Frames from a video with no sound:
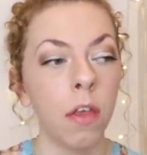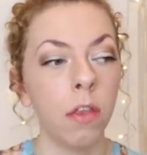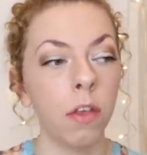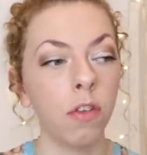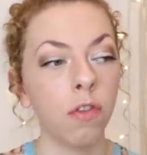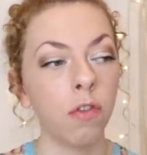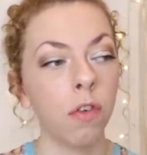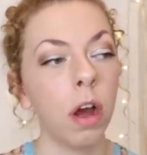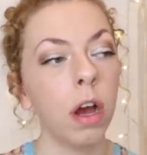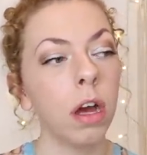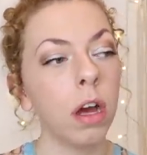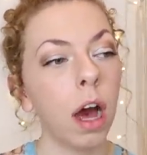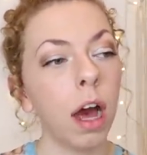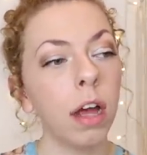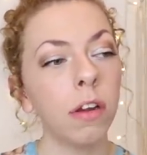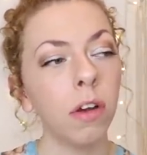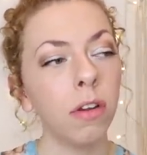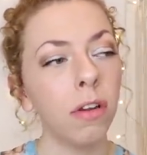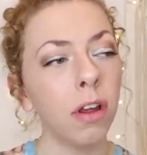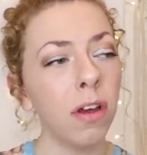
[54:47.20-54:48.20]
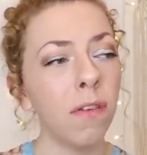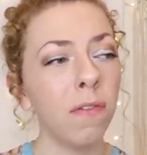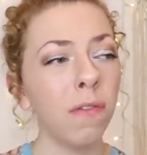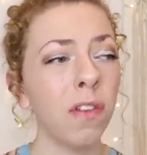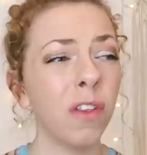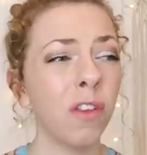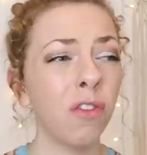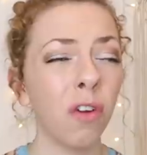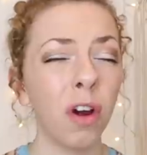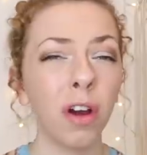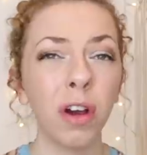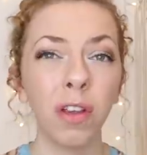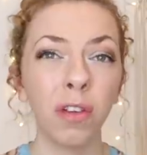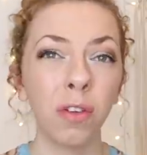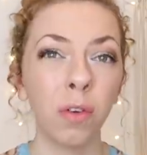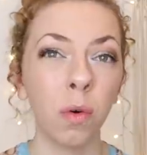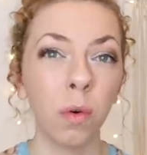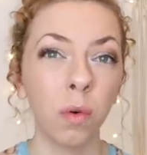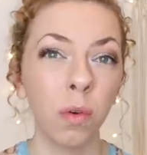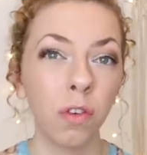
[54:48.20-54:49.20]
The trunk, I don't know if the trunk
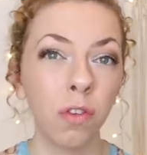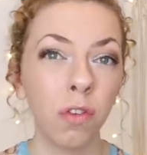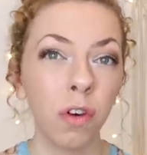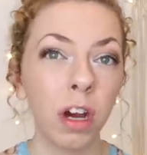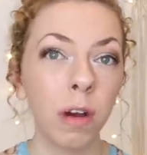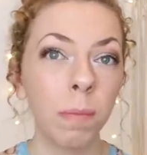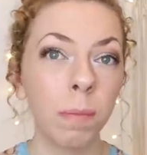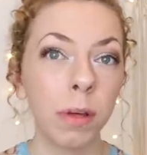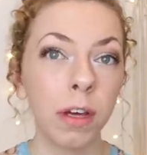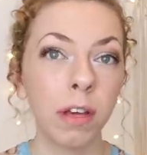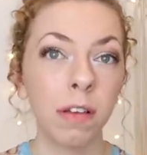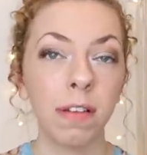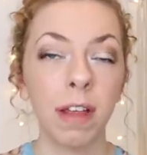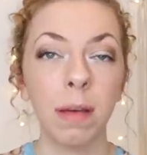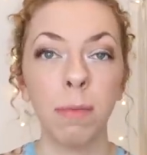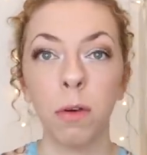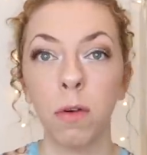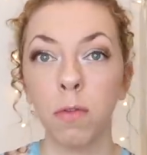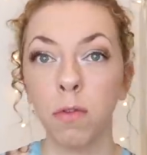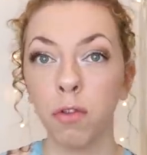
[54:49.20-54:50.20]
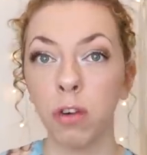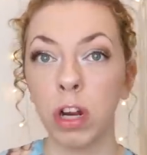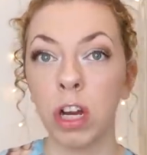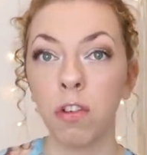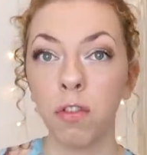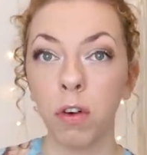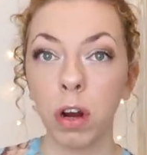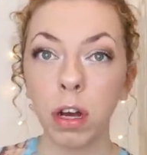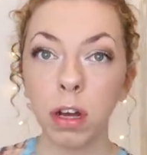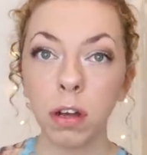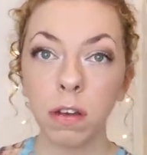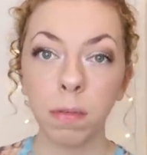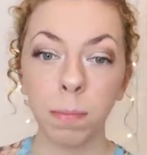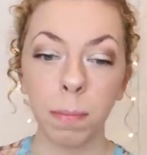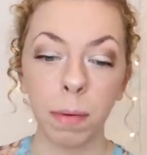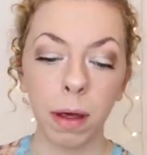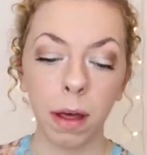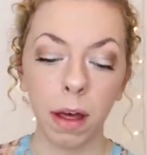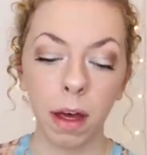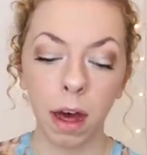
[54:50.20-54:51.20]
is called a trunk because they move tree trunks,
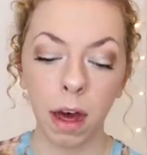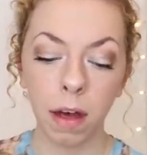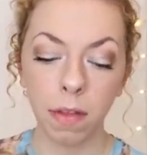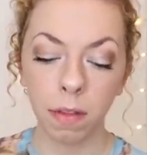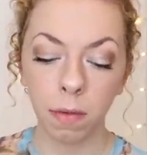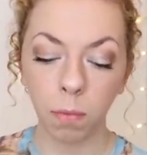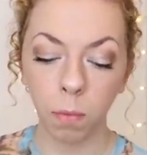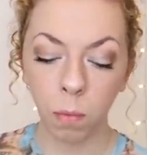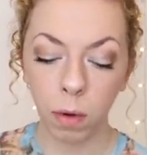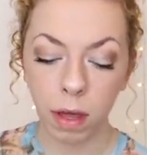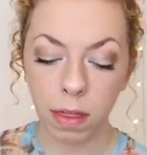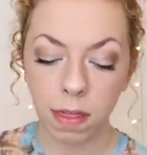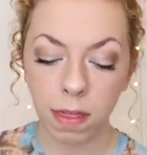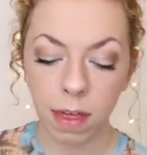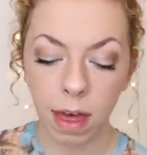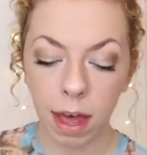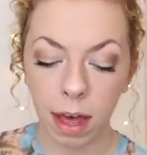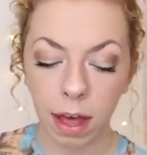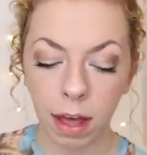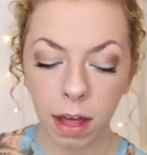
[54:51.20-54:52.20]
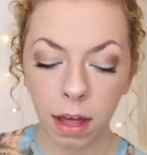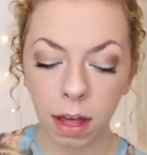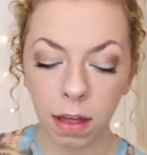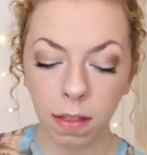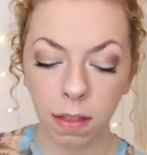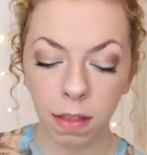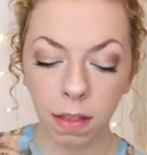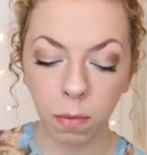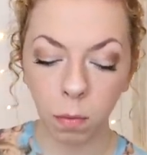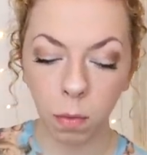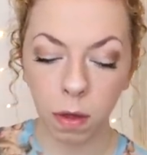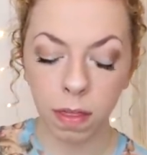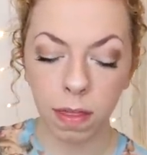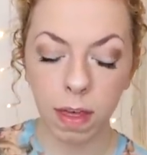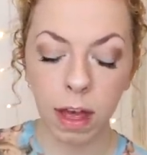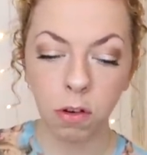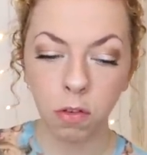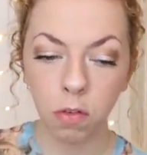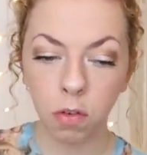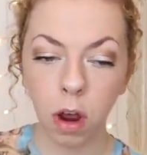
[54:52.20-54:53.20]
but with their with
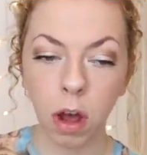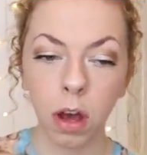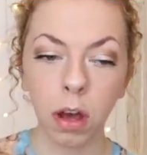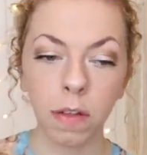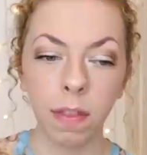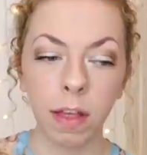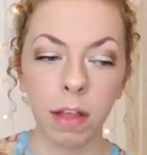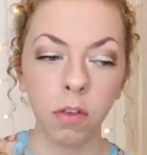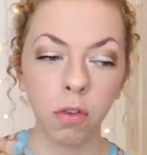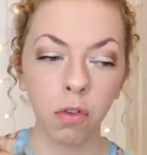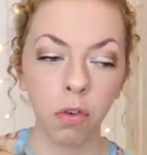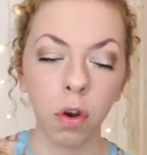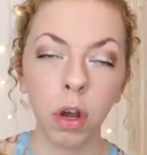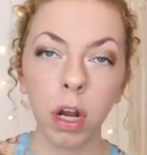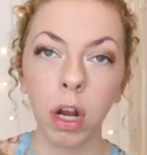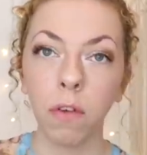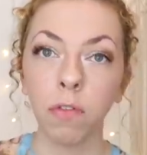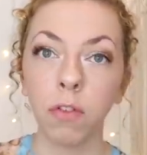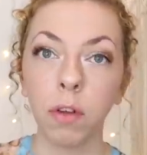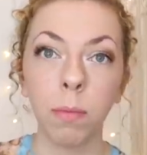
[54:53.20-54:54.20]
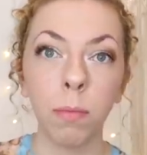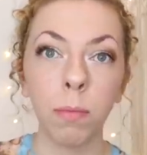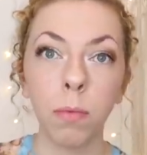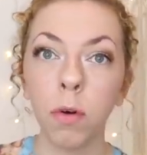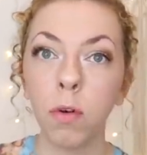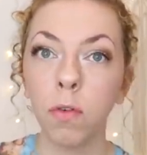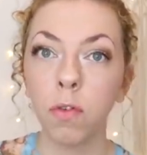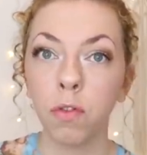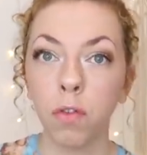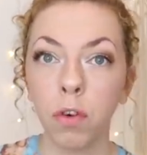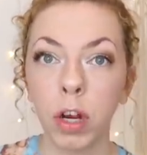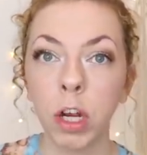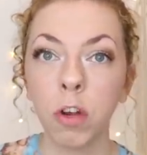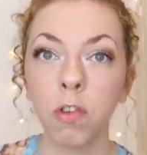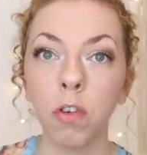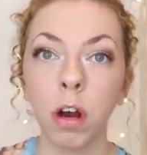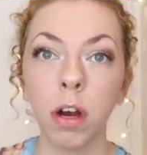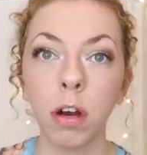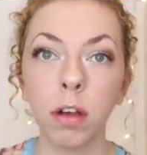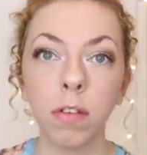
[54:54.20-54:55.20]
their trunk, they're strong enough to move tree
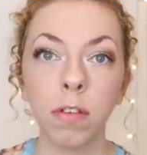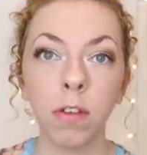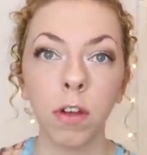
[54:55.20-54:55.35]
trunks.